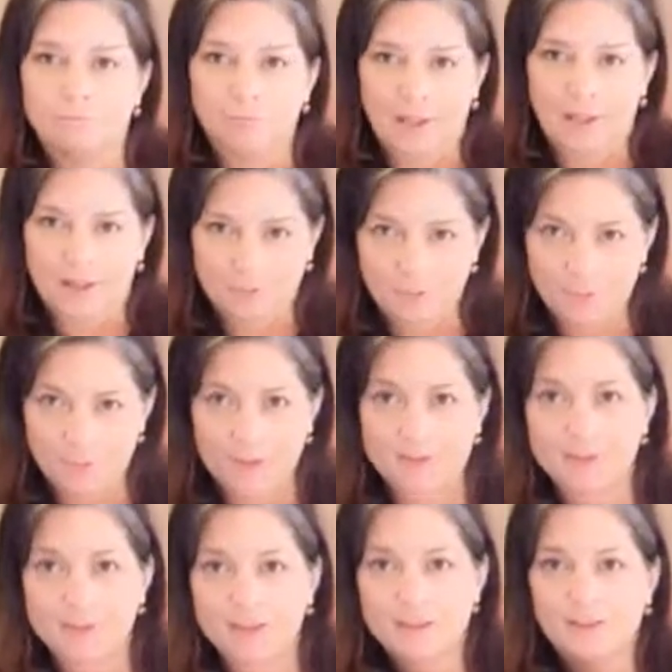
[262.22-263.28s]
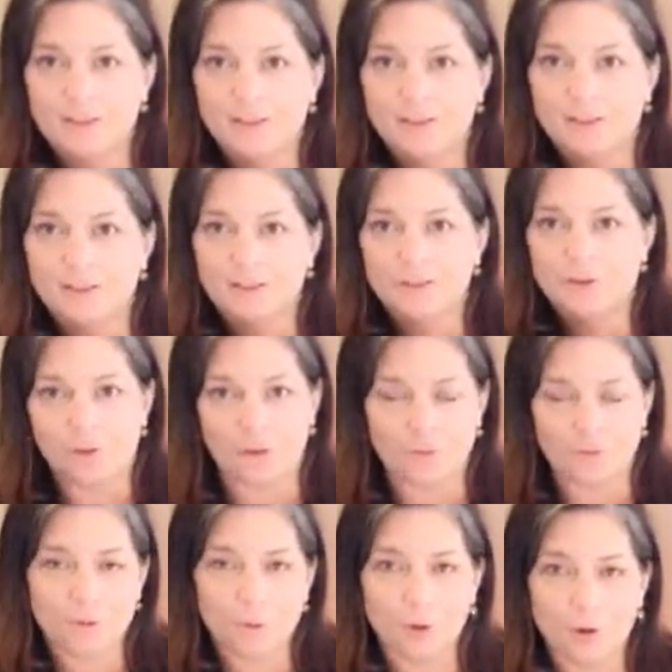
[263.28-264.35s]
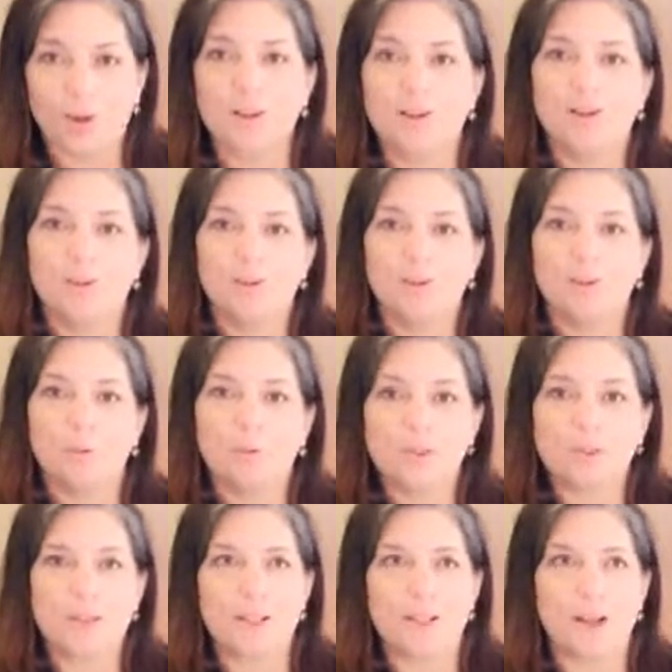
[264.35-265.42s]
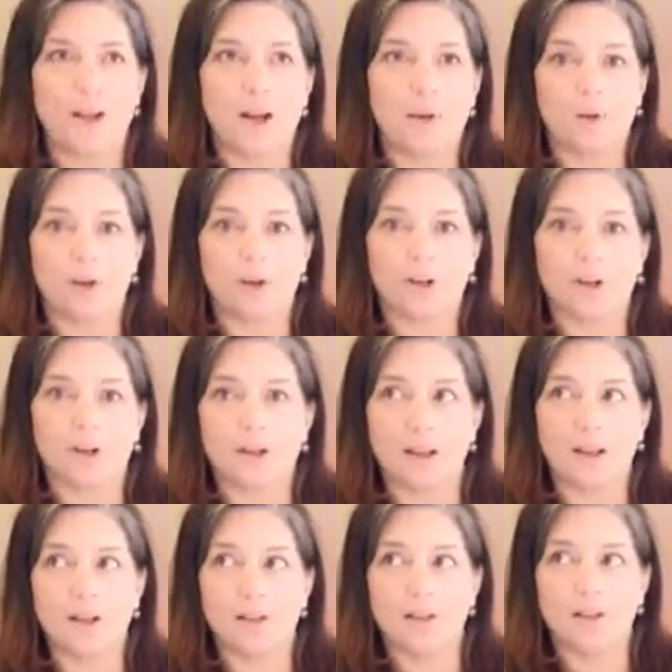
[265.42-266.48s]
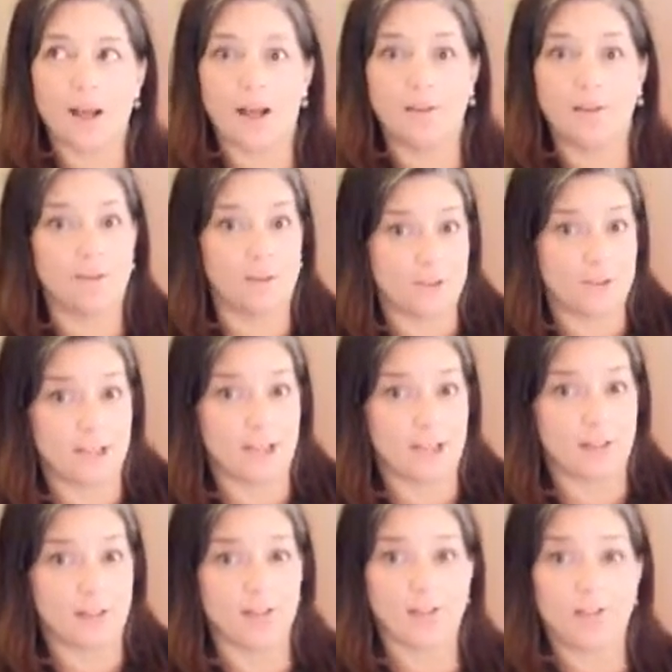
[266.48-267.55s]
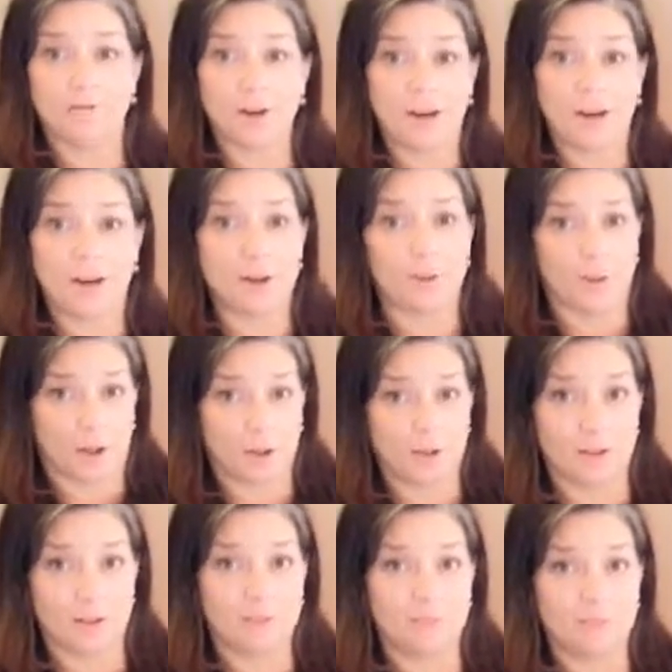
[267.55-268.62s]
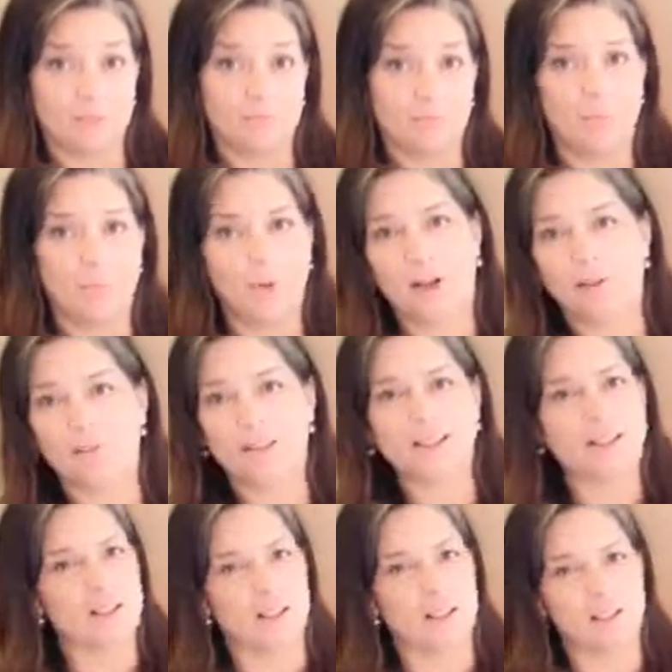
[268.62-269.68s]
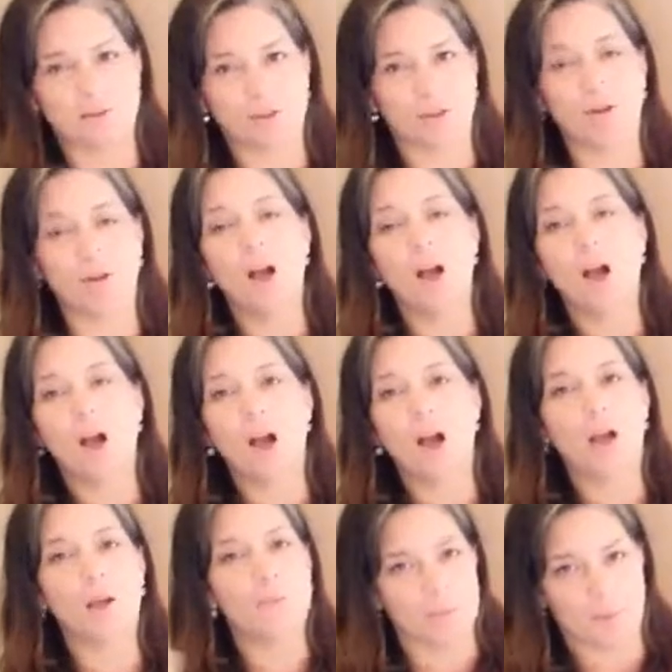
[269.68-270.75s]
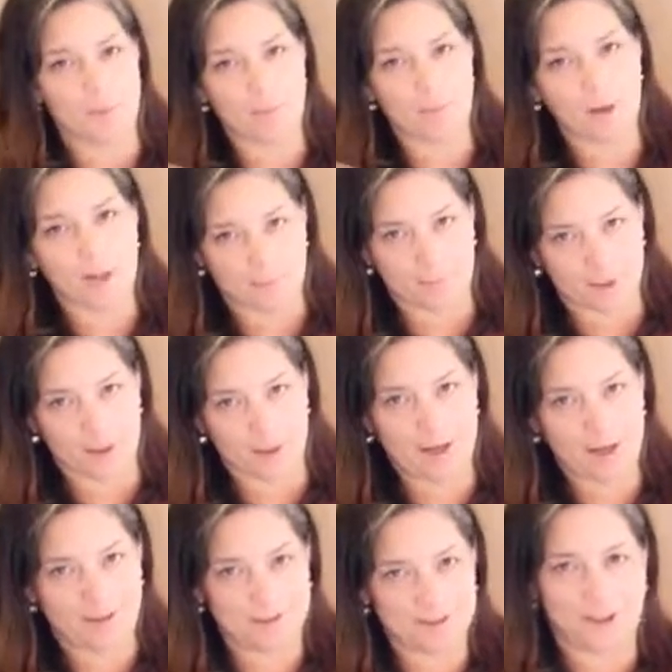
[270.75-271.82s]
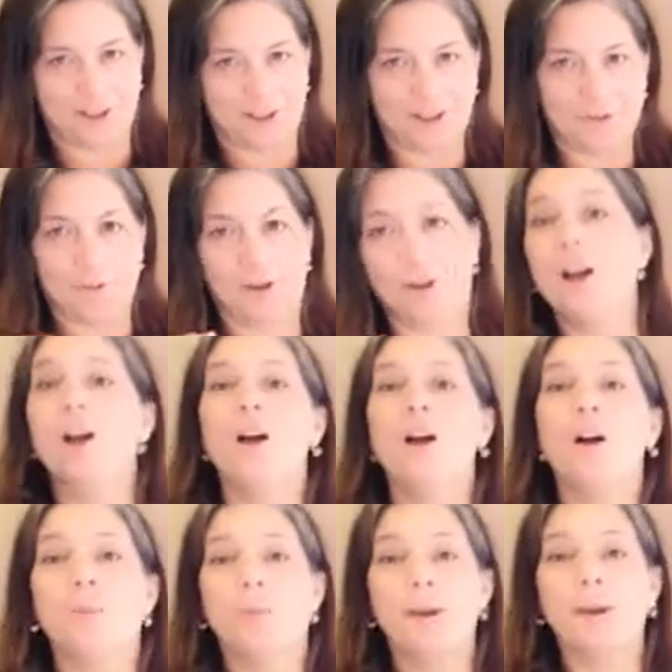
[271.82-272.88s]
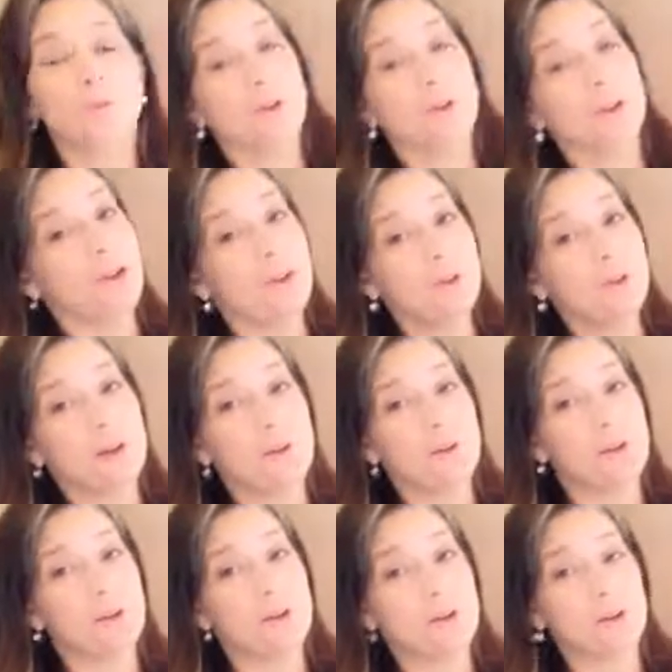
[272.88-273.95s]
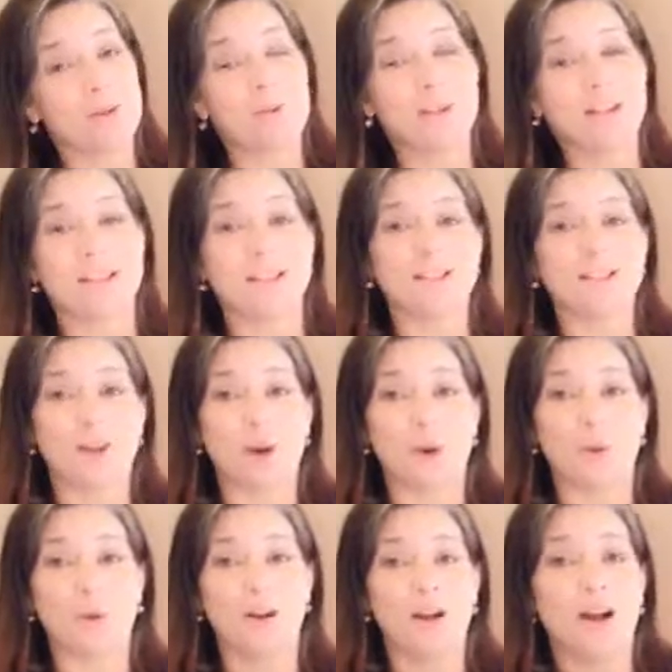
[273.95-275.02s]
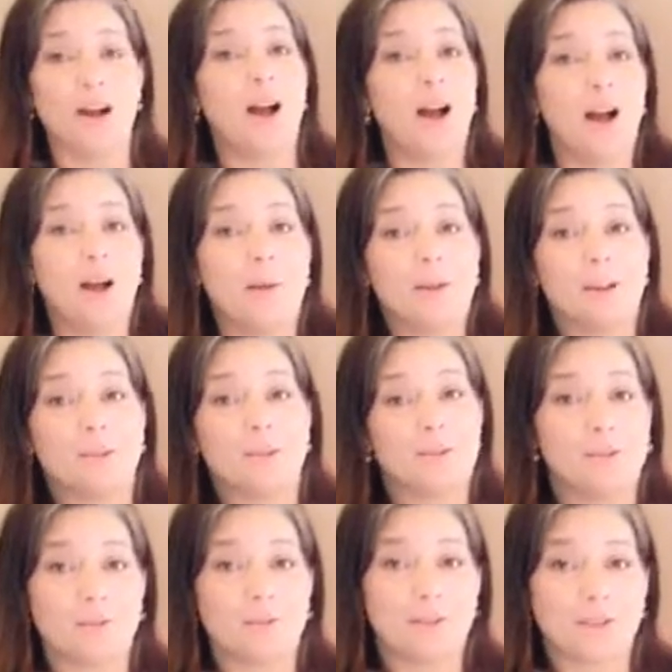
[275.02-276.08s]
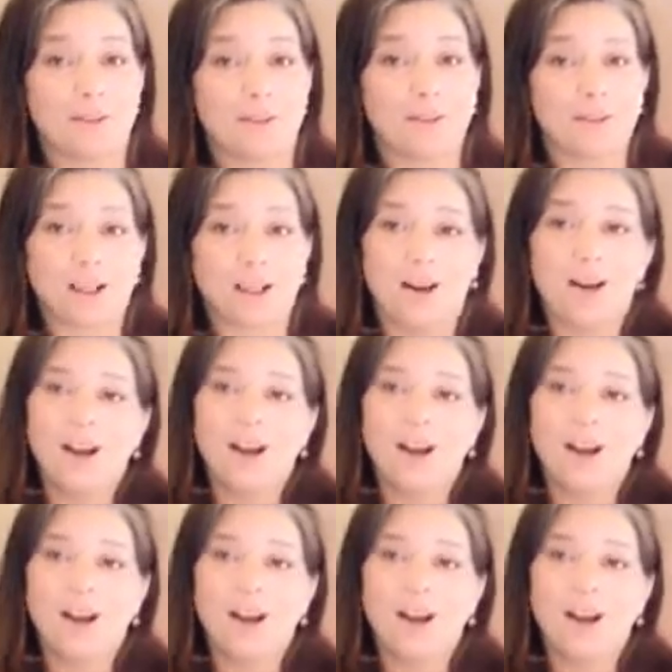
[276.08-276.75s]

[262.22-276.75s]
Left the bins, drove to work, was there at work at 9:15, ready to work. Well, that's not true. I put my makeup on after I got to work. But we own our own business, so I'm allowed to do stuff like that.